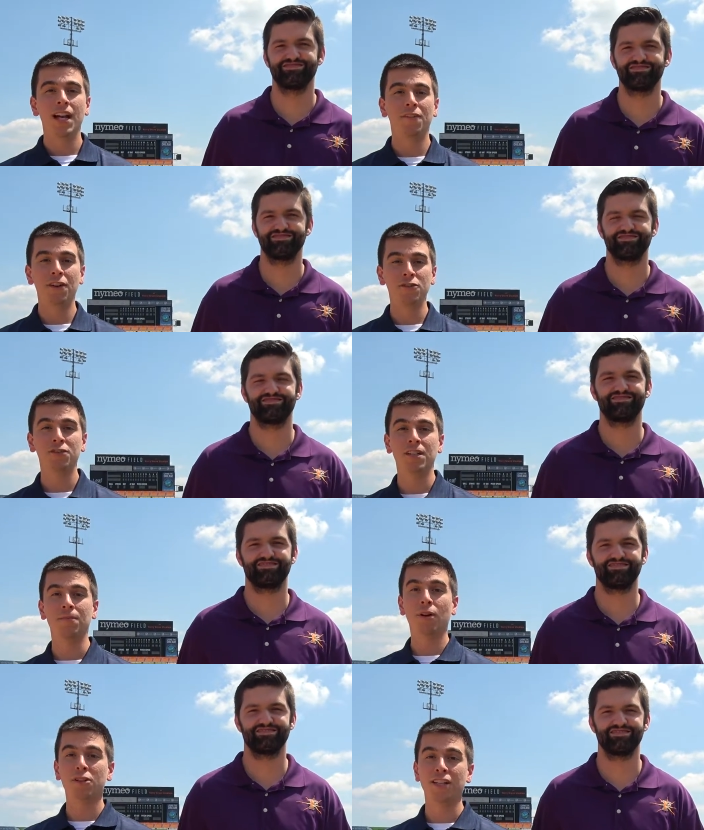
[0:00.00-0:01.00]
Speaker 1: If you're interested in
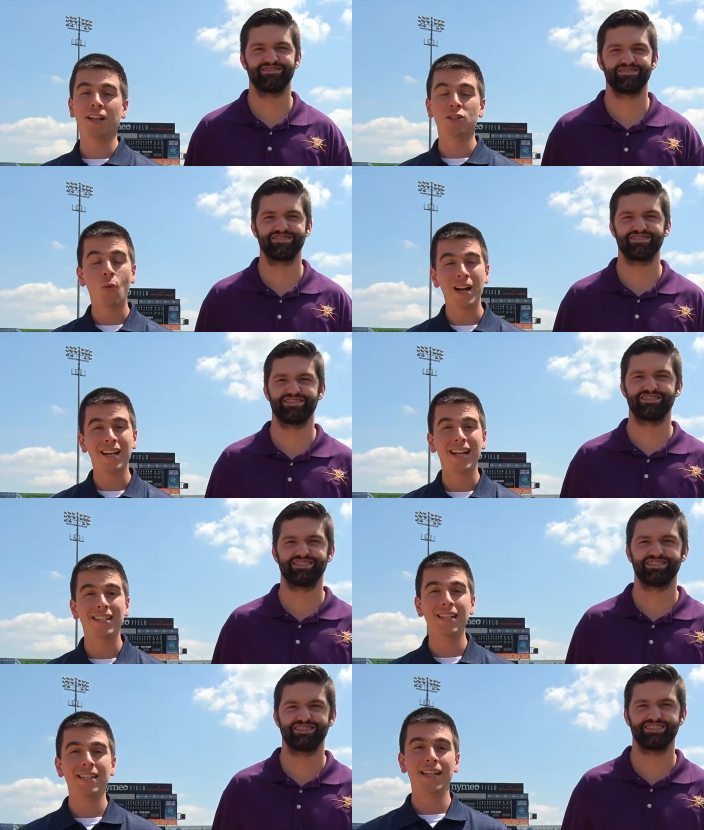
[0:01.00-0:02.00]
purchasing a
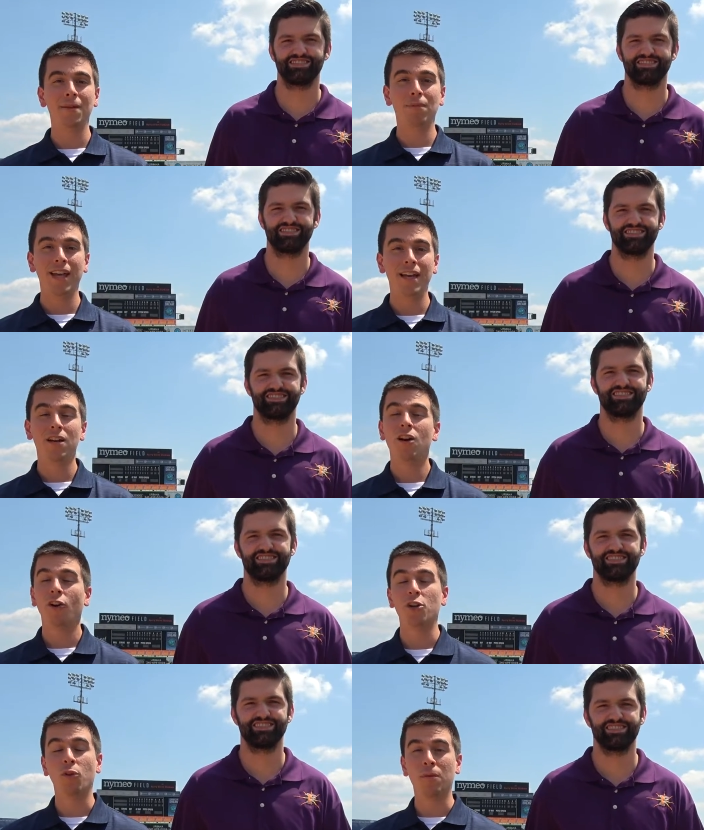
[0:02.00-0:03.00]
2019 ticket plan
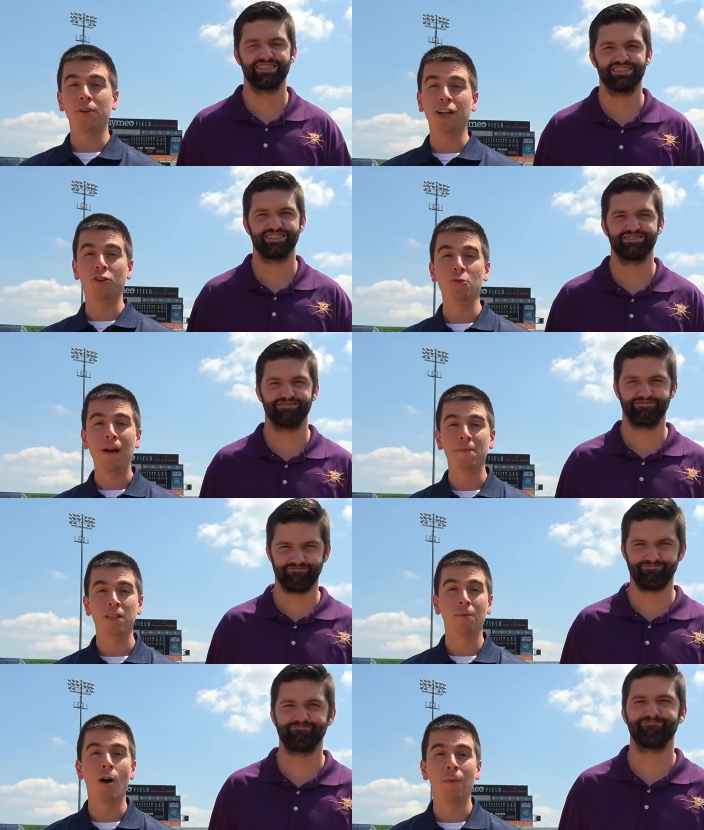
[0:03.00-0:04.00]
or you want to bring a group out to
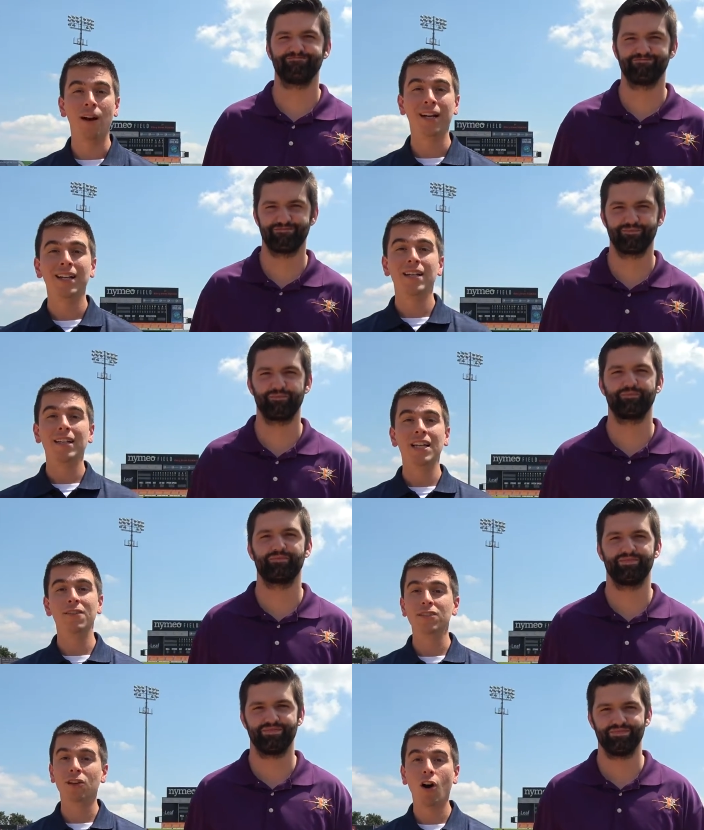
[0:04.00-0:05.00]
the ballpark, give
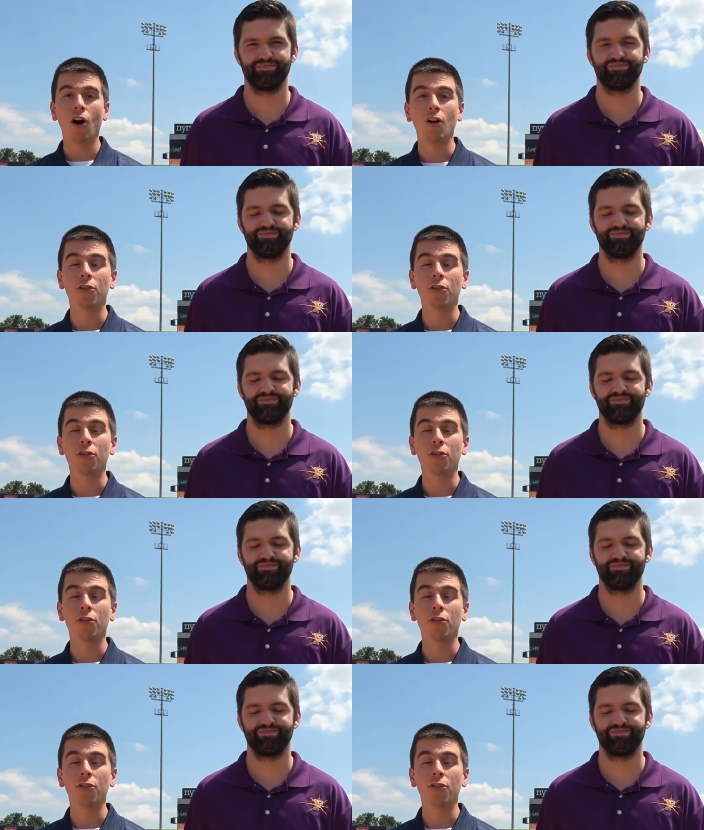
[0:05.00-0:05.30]
us a call,